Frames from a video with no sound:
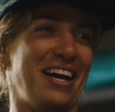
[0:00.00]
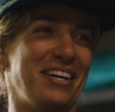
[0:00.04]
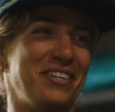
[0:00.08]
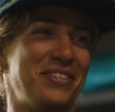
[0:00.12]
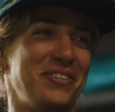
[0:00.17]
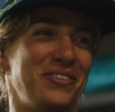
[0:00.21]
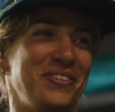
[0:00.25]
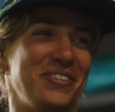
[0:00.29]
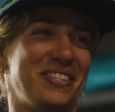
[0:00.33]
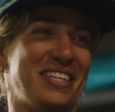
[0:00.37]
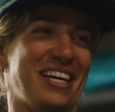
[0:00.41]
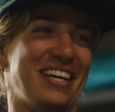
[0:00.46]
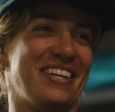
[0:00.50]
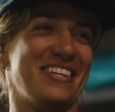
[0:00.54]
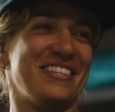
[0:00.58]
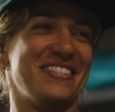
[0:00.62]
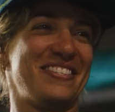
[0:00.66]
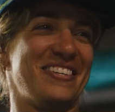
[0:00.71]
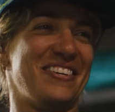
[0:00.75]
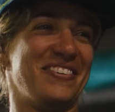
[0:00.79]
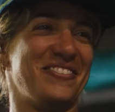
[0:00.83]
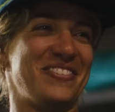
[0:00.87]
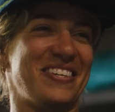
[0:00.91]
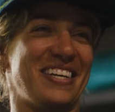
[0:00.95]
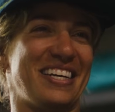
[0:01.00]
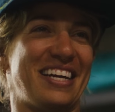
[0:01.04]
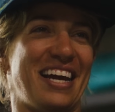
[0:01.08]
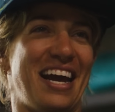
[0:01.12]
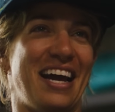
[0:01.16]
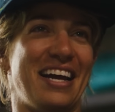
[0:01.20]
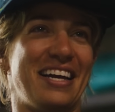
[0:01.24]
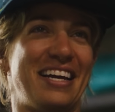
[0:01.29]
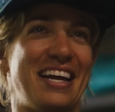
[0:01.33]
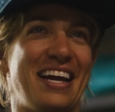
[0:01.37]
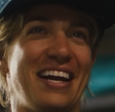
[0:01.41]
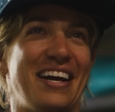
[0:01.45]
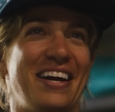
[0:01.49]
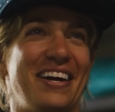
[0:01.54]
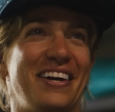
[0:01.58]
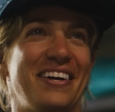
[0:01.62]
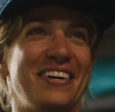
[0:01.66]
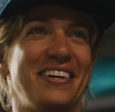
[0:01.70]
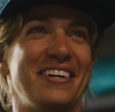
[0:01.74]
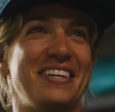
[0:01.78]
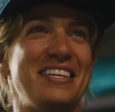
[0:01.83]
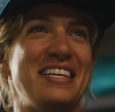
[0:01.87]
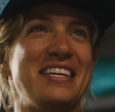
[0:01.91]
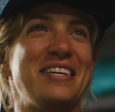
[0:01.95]
told Dennis, I was like, I
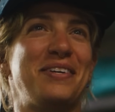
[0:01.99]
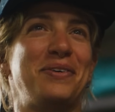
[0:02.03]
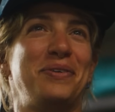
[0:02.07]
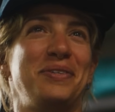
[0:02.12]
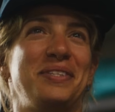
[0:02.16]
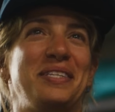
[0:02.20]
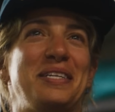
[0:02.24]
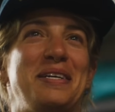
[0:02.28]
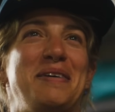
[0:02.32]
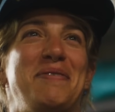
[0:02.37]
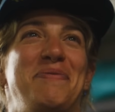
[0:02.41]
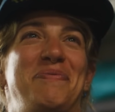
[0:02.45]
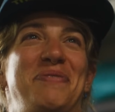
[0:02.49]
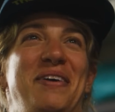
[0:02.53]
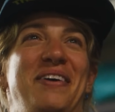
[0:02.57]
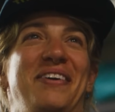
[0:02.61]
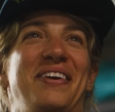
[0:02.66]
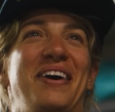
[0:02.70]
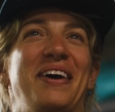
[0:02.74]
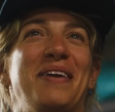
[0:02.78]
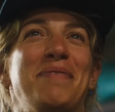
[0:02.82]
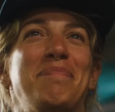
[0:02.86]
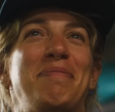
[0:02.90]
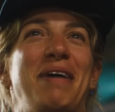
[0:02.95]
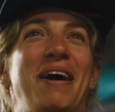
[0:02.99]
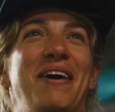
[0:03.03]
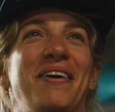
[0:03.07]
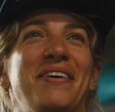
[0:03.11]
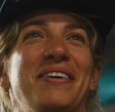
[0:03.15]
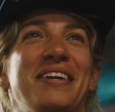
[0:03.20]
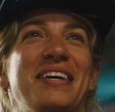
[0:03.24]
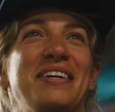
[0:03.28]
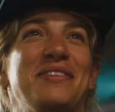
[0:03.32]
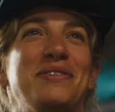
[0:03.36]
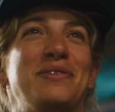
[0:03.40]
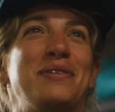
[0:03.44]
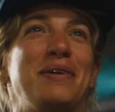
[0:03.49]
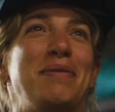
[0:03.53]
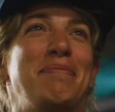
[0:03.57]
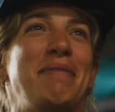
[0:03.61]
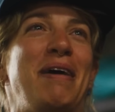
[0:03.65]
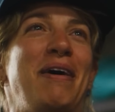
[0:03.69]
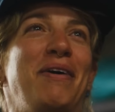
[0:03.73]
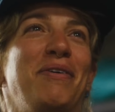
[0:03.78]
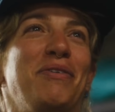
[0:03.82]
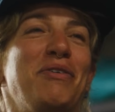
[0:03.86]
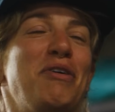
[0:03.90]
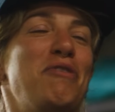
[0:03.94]
care equally about Unbound and
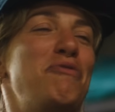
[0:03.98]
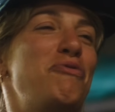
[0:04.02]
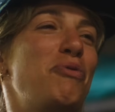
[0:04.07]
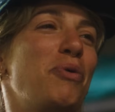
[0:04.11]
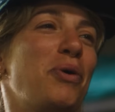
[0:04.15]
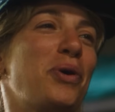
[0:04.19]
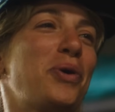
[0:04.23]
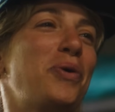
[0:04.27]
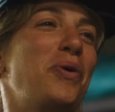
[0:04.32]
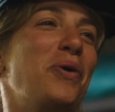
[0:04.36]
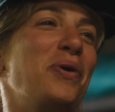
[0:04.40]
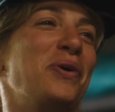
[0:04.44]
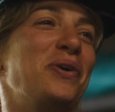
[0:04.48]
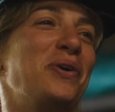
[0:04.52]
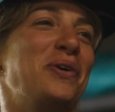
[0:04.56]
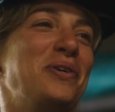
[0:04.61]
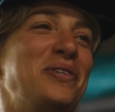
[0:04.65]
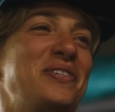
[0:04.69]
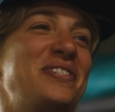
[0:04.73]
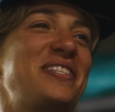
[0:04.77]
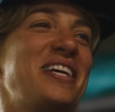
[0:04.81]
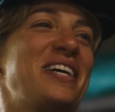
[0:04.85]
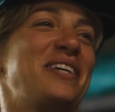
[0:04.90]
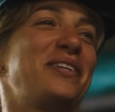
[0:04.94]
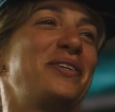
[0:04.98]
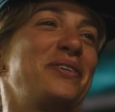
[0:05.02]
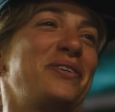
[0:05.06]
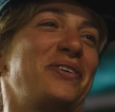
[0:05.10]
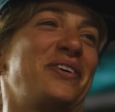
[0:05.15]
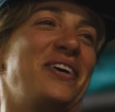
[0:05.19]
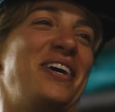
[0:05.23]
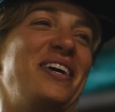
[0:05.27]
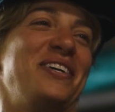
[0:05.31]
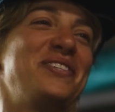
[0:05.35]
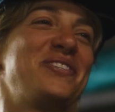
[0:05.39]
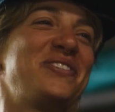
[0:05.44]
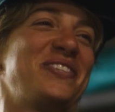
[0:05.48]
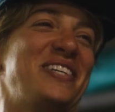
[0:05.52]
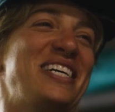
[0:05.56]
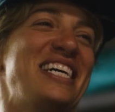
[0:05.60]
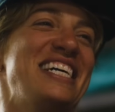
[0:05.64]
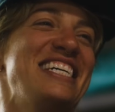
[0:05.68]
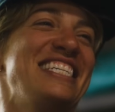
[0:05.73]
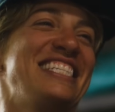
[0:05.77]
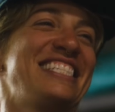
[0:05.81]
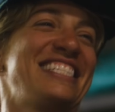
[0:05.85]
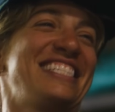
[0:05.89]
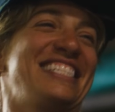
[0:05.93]
somehow a 4-corner cyclocross
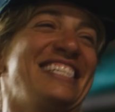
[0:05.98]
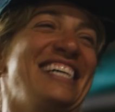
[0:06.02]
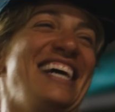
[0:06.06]
race